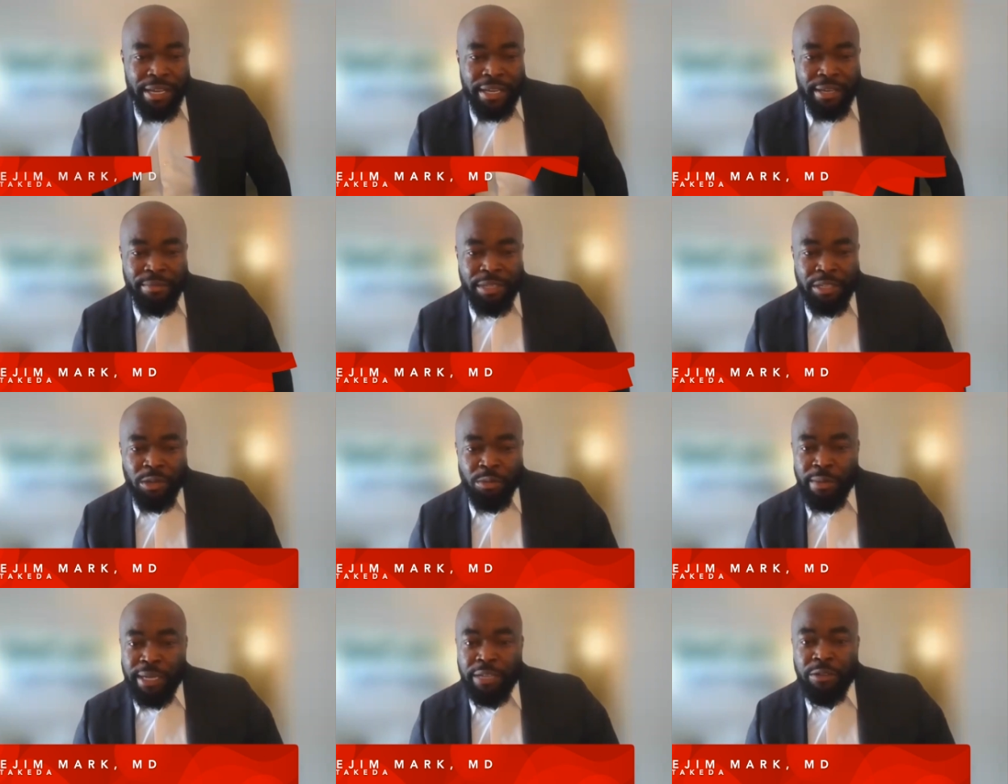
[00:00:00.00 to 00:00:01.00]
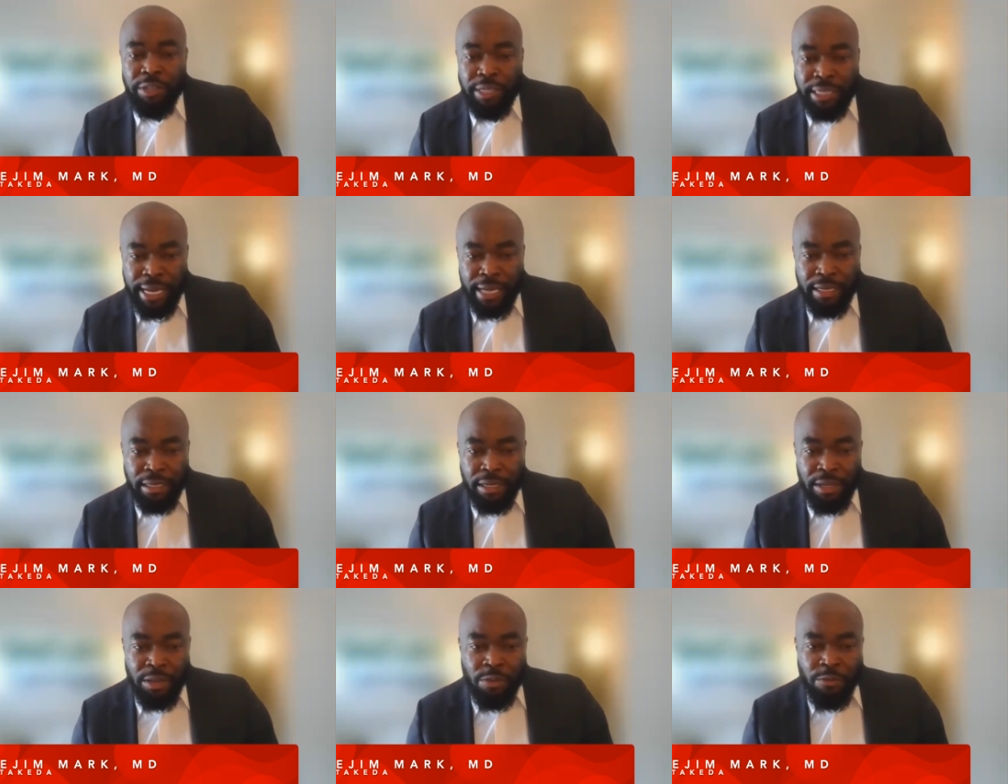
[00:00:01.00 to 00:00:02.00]
am the Global Medical Unit Head
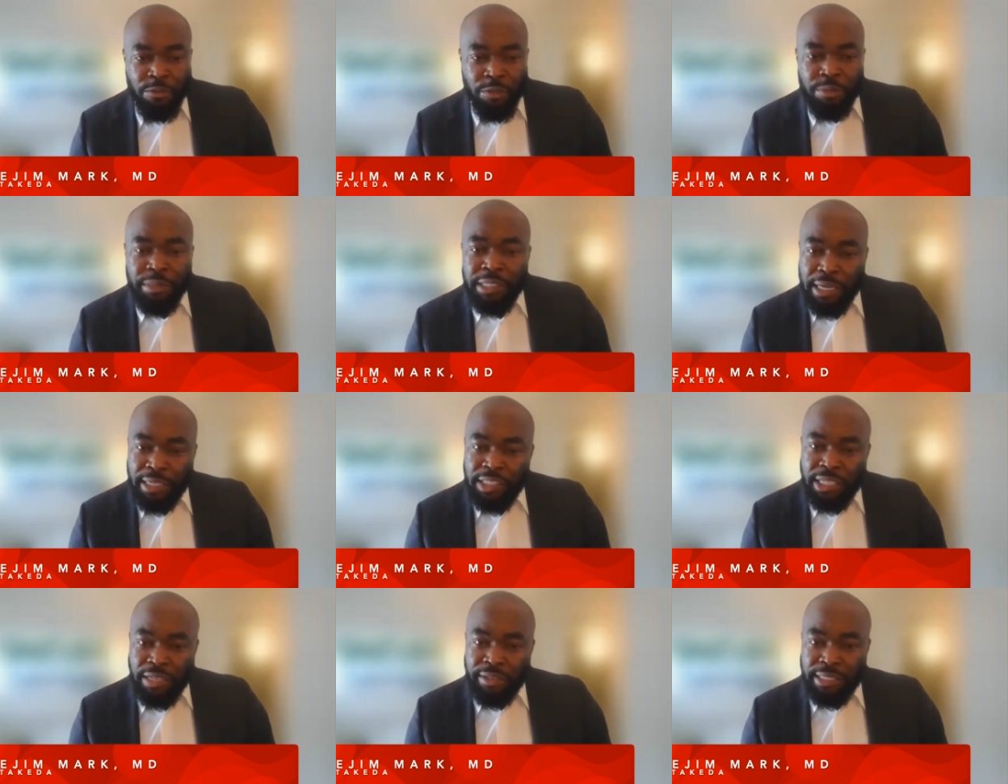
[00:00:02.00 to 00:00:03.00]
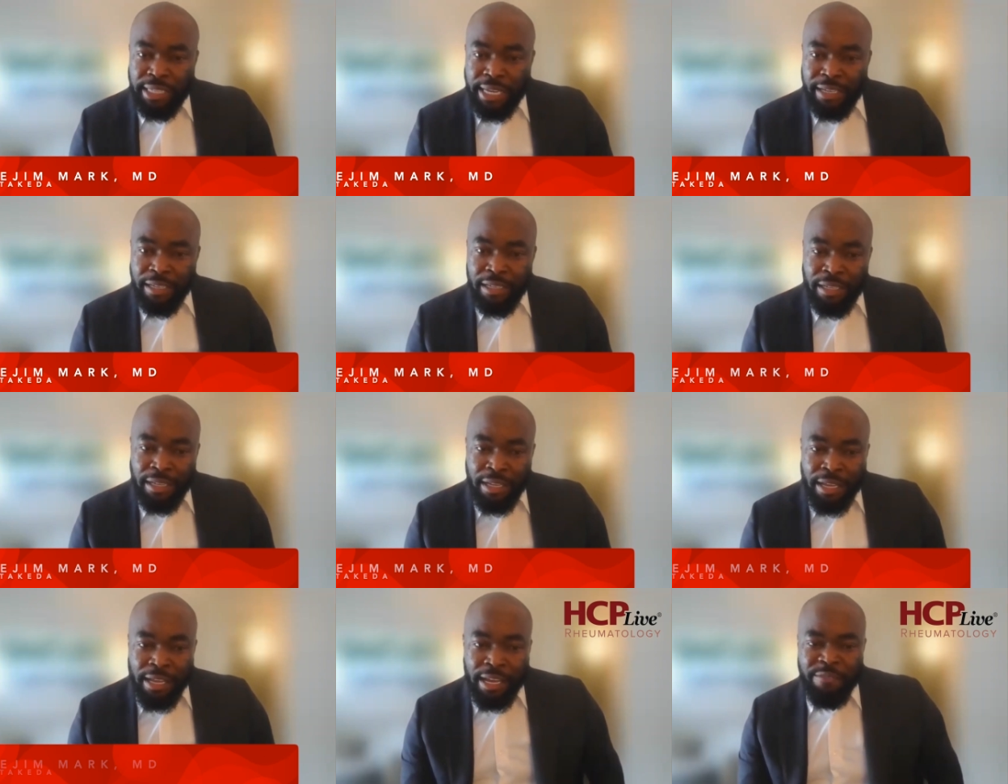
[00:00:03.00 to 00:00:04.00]
for Rheumatology here at Takeda.
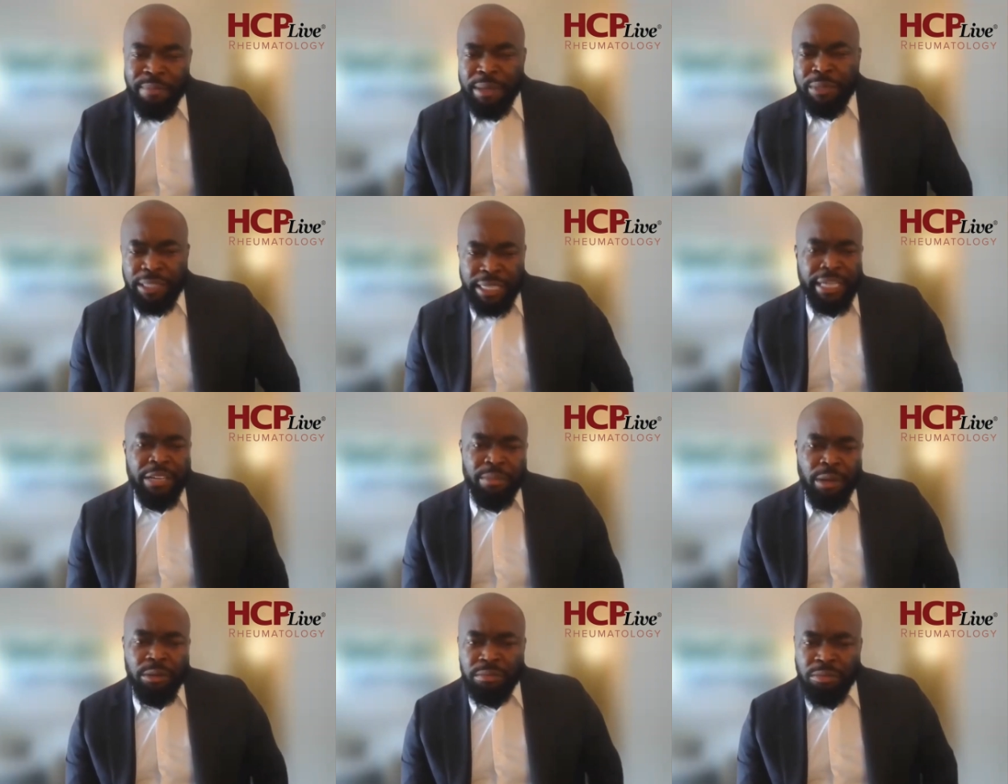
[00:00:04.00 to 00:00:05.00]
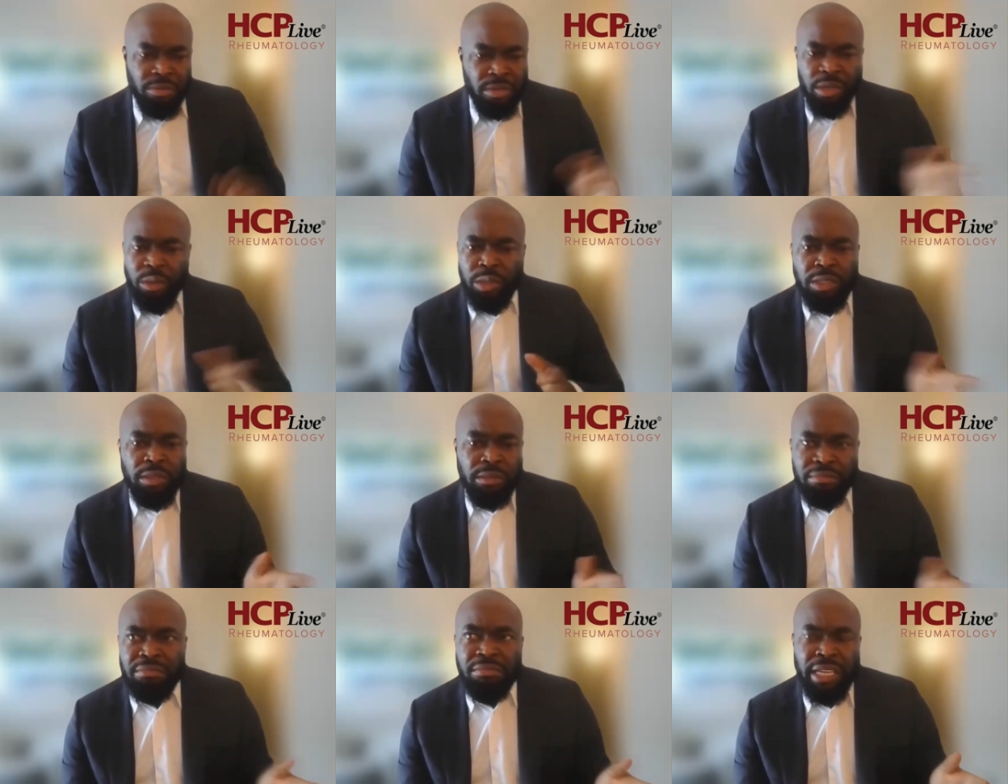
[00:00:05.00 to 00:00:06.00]
I've been with Takeda about close to
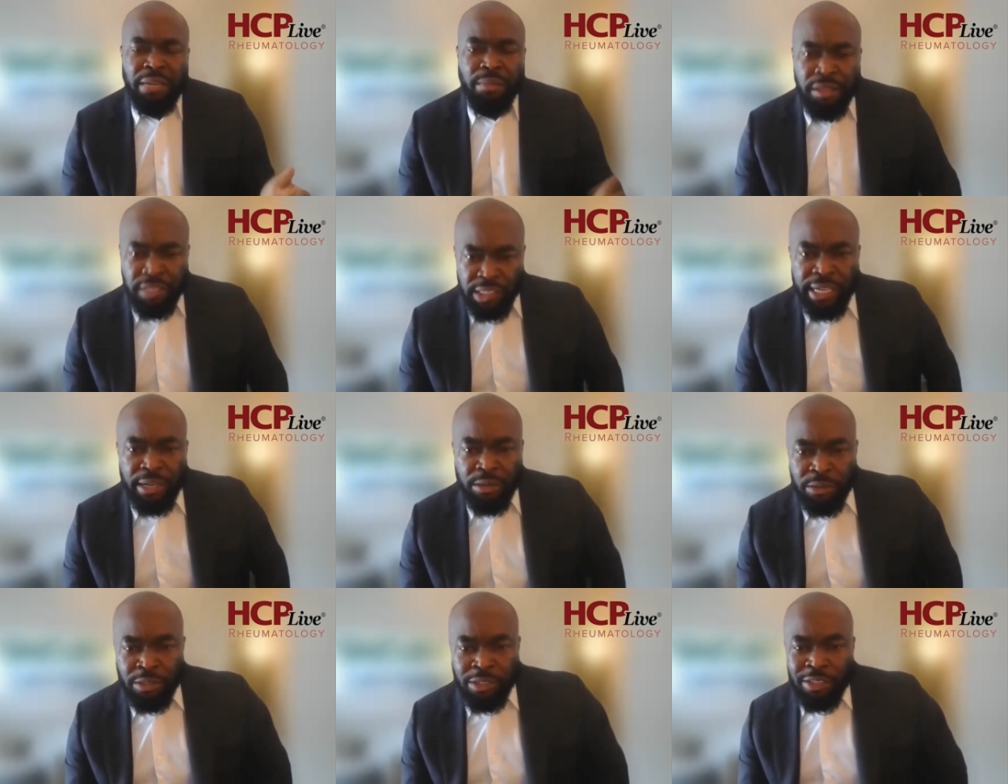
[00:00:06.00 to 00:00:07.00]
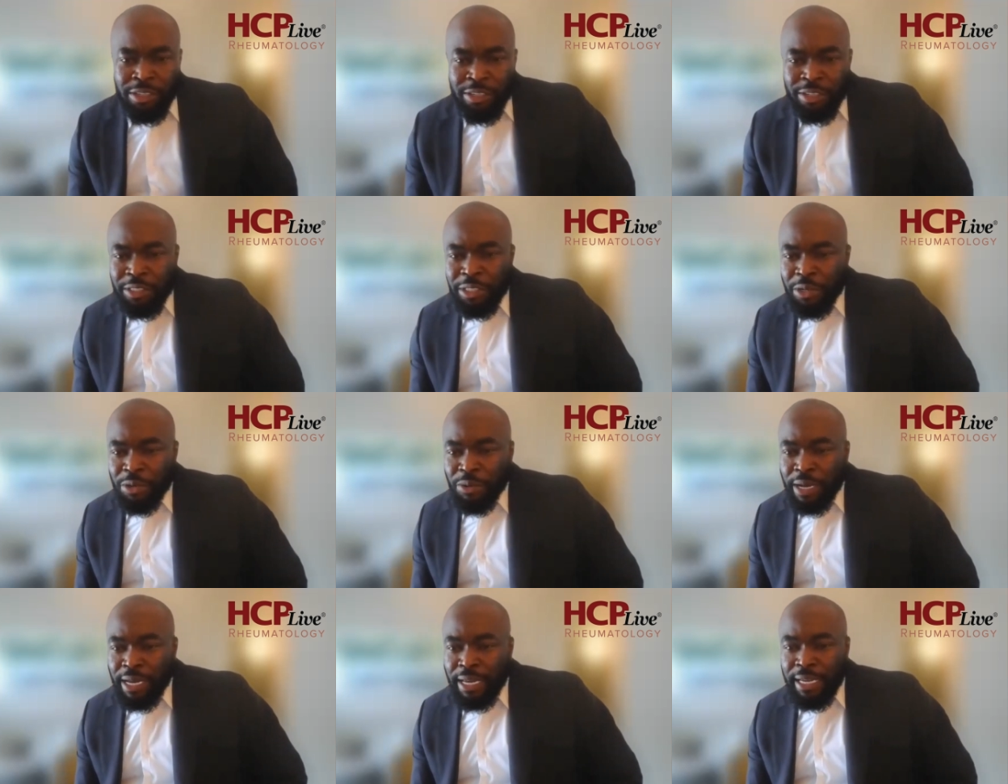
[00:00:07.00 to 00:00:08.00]
10 months now. So,
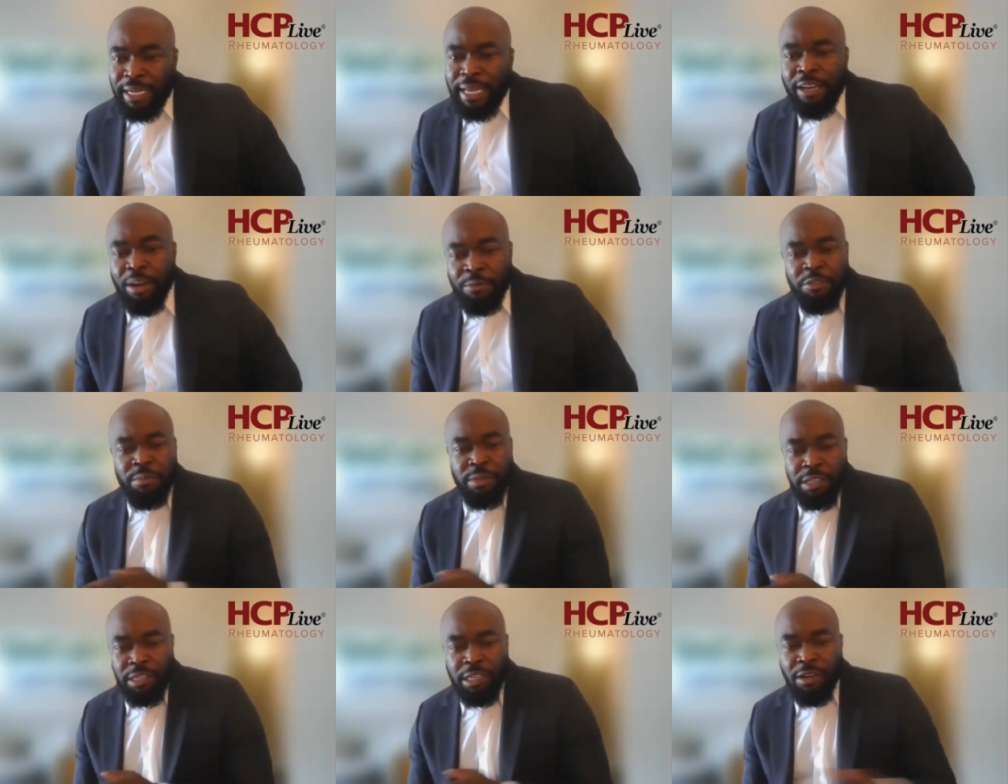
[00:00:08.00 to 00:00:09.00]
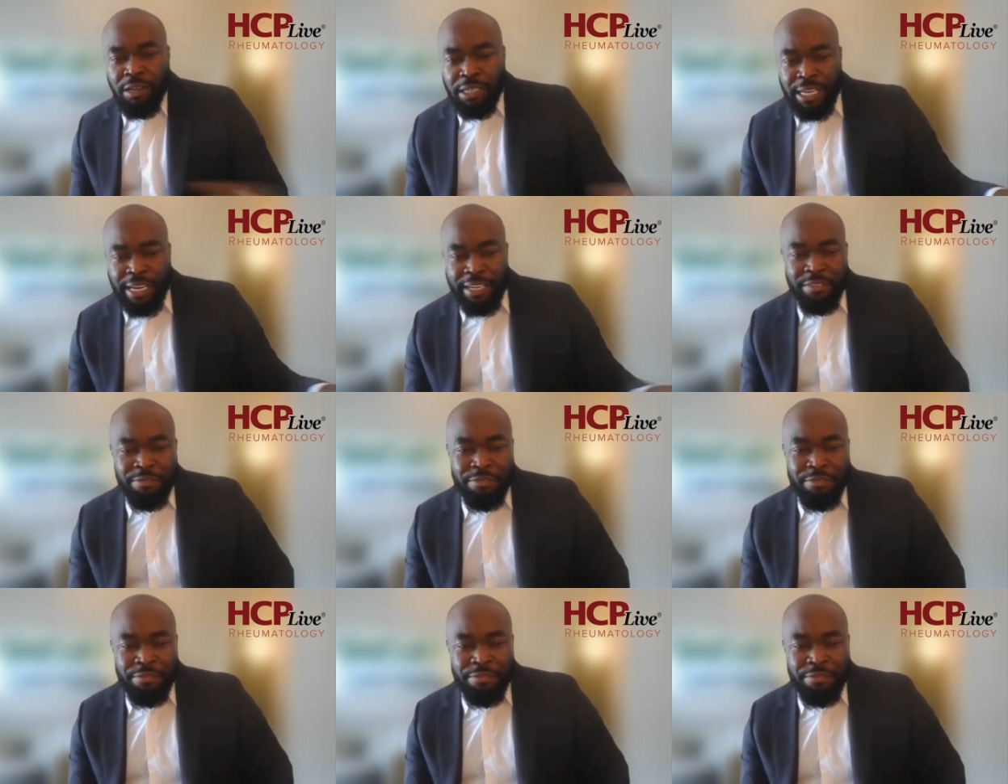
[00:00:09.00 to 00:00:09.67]
and I come from a, a long line of